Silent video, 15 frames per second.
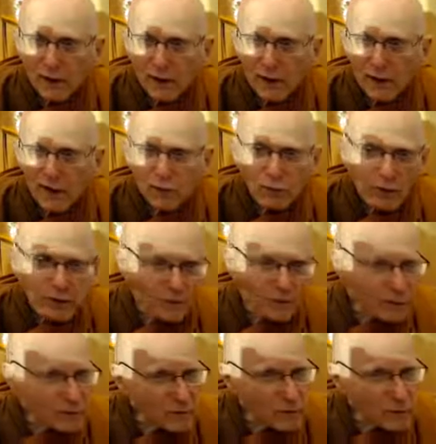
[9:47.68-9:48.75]
And when
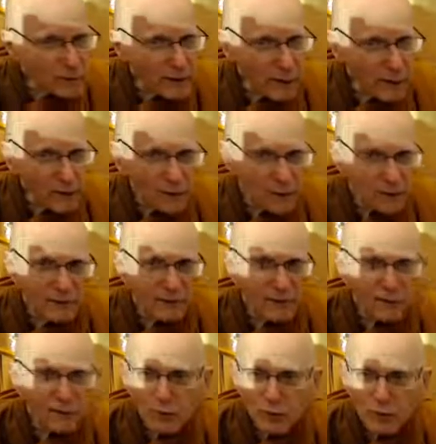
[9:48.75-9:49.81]
there is tranquility
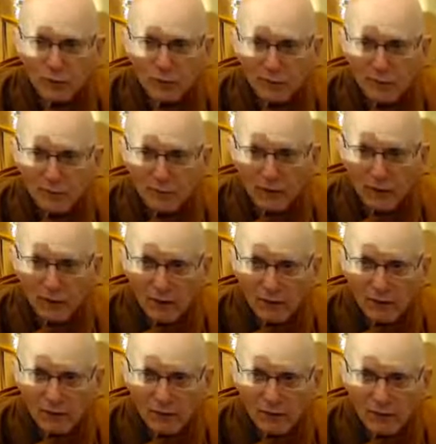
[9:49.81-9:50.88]
in the body and the
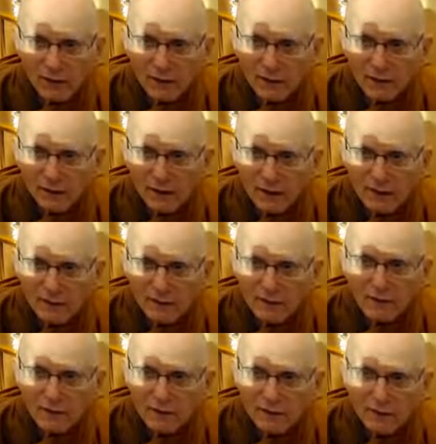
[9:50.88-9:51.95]
mind,
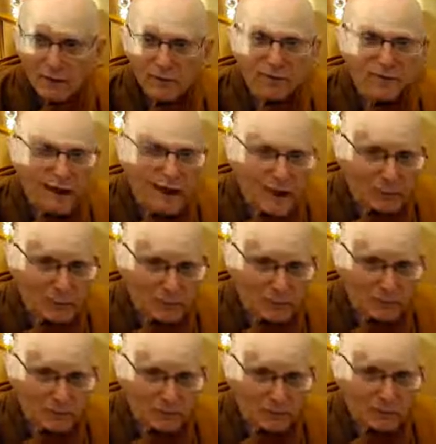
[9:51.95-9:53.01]
then there is
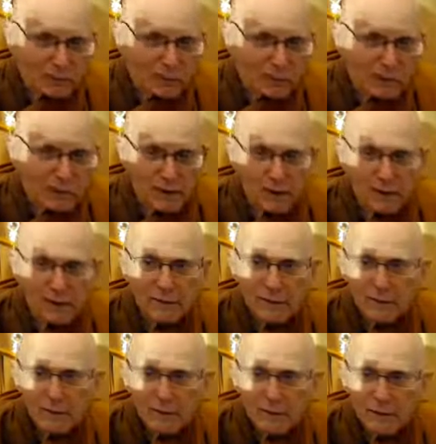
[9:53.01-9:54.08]
happiness, sukha.
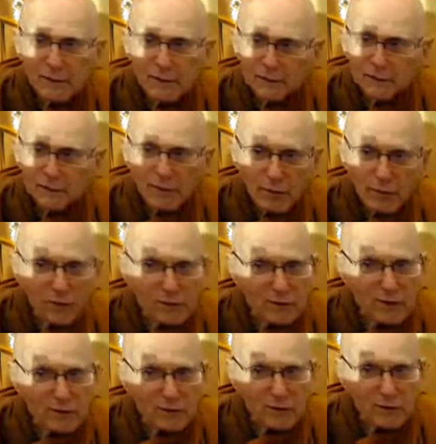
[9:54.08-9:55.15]
And from
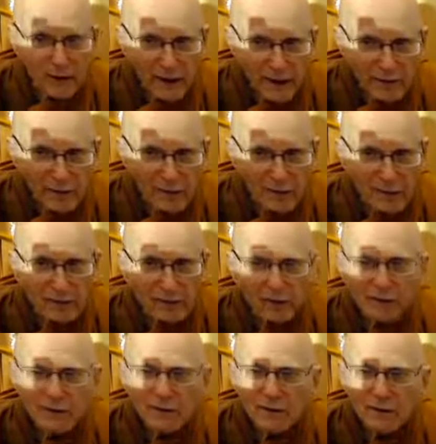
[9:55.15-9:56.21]
this
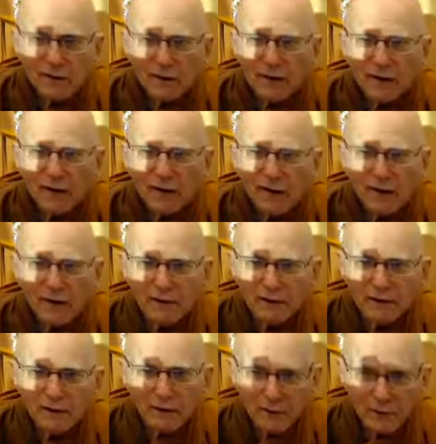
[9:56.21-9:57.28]
happiness,
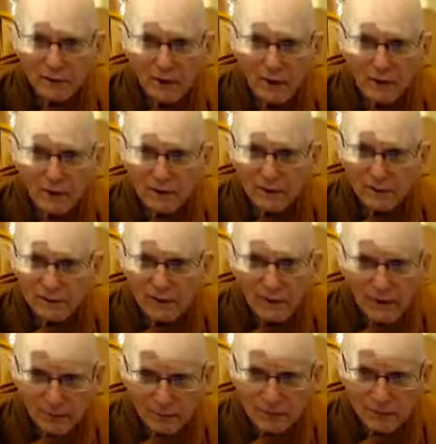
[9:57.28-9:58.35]
then the mind can
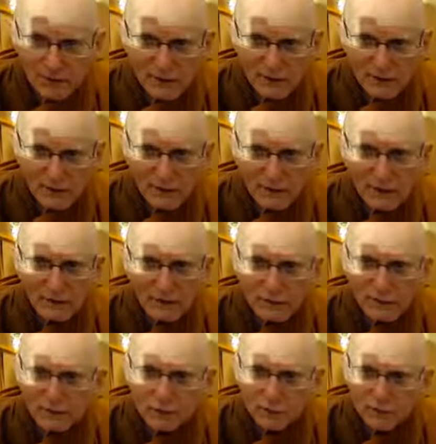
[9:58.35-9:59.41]
come together.
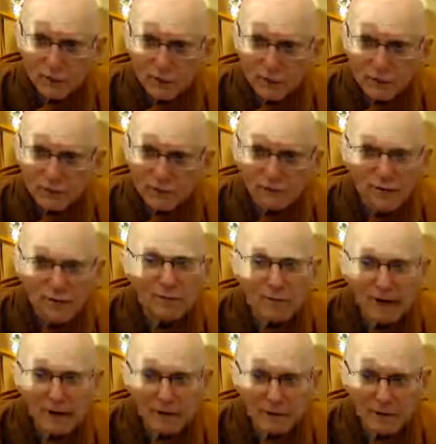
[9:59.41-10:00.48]
That is called
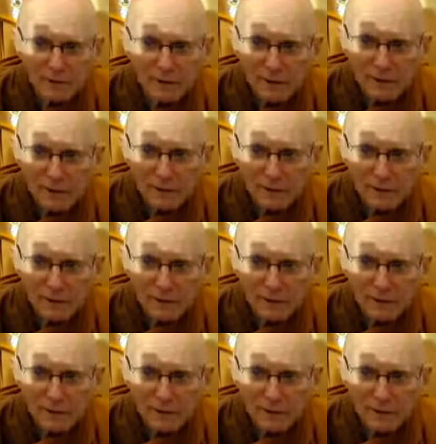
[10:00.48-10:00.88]
samadhi.